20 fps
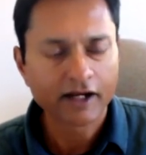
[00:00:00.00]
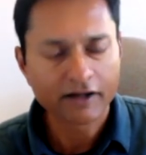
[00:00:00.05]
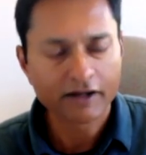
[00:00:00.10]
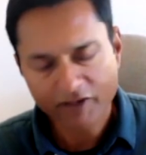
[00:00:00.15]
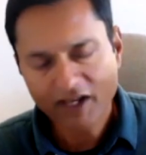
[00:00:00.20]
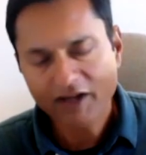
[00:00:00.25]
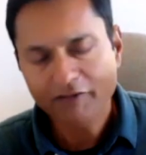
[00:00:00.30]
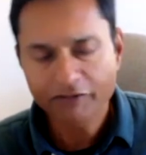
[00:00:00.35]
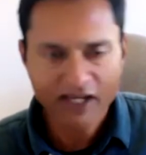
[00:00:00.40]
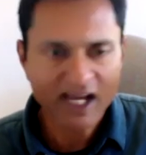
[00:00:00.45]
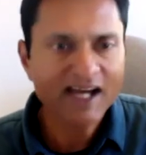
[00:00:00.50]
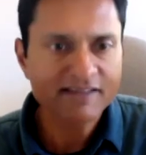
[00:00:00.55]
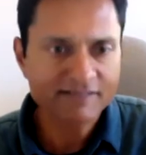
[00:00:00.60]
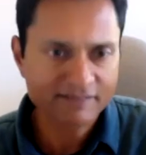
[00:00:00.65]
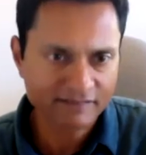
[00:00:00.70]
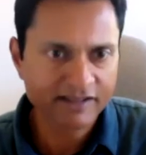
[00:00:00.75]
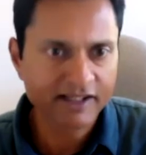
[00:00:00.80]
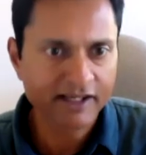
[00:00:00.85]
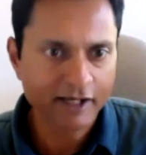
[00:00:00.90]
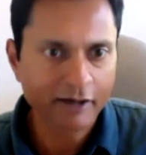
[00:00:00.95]
we, are, we are
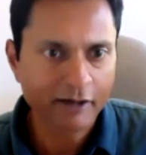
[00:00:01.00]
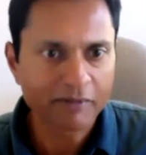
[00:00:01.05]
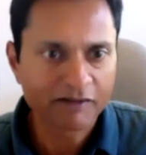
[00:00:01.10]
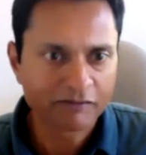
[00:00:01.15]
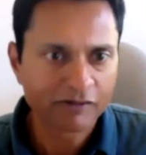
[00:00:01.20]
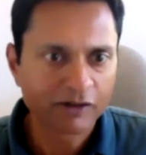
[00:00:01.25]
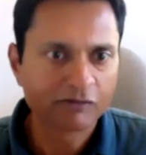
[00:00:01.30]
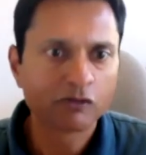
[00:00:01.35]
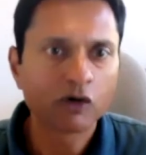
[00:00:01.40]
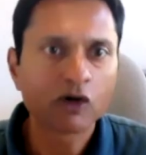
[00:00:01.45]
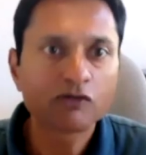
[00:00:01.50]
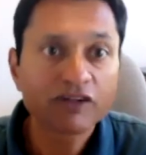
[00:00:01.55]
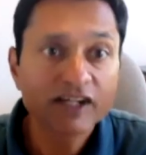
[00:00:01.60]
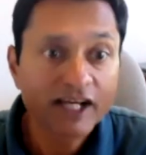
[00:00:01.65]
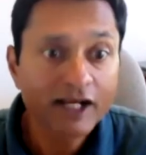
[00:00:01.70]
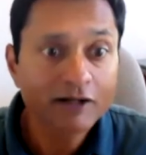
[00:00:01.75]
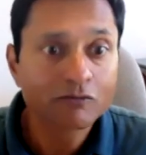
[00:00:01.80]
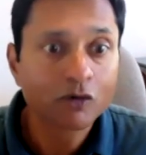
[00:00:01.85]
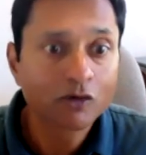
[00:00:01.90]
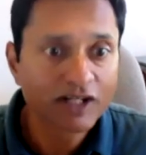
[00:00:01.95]
seeing. I mean, what we
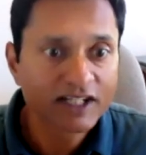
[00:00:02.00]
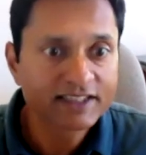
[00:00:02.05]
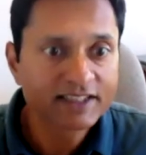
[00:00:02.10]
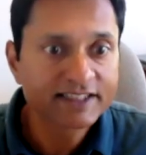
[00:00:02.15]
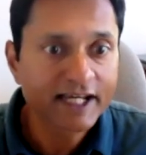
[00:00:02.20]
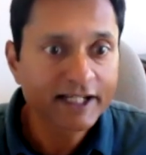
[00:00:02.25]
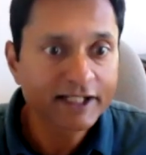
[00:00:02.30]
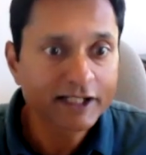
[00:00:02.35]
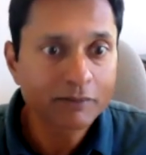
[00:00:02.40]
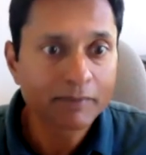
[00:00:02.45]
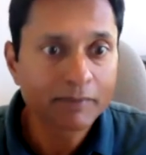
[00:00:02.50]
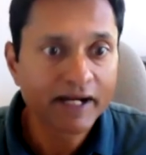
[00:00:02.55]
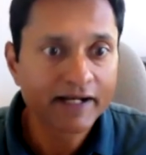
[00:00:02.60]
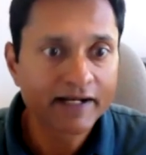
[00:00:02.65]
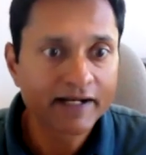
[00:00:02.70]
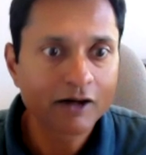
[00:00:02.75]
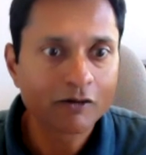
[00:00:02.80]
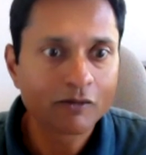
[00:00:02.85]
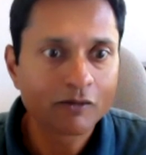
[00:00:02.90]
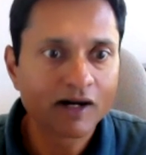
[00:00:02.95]
get more excited by
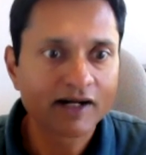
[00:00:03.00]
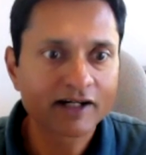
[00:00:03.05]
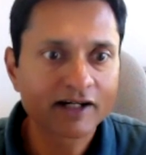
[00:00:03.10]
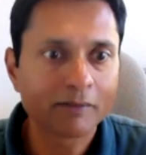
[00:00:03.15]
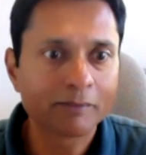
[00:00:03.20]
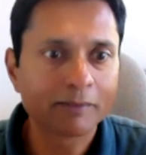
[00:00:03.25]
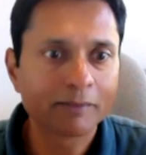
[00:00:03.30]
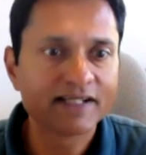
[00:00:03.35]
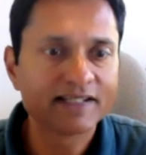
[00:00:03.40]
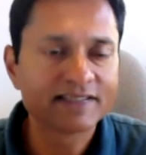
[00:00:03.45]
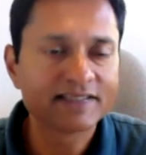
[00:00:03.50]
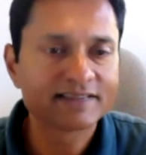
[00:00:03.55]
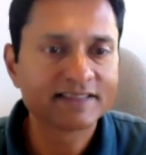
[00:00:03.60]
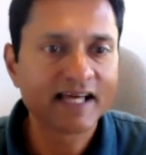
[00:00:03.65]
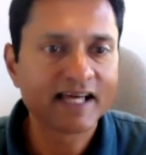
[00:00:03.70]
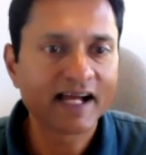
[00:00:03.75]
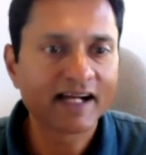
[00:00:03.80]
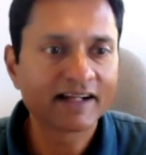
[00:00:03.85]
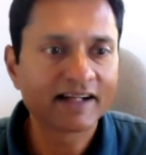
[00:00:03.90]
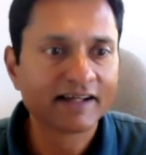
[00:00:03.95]
now are companies
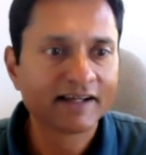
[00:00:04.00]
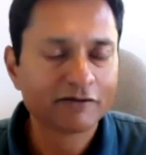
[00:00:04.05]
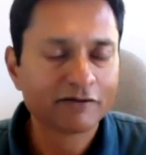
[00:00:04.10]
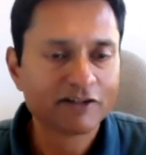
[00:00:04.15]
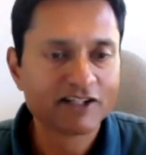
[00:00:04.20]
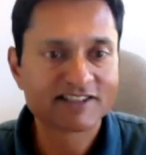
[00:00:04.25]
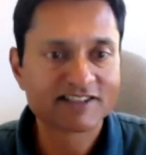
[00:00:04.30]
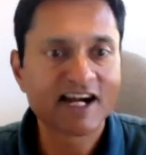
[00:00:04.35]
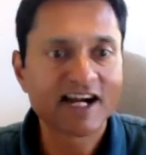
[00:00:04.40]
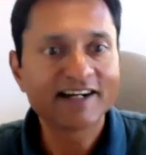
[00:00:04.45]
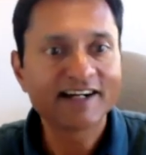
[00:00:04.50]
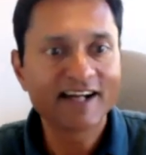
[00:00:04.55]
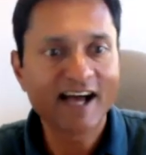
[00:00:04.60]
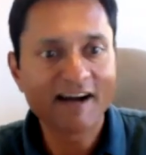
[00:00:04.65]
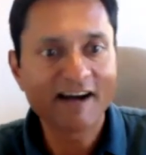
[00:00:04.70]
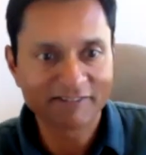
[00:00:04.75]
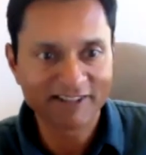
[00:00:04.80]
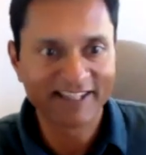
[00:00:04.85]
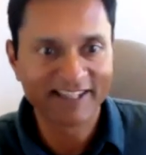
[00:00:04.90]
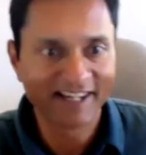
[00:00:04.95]
that was started
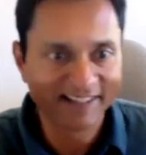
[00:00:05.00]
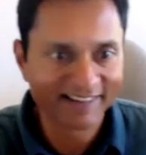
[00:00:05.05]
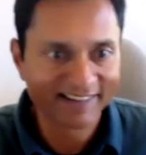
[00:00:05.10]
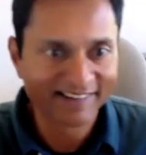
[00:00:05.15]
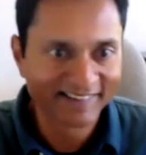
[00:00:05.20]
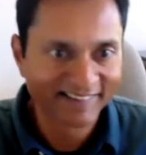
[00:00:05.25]
after that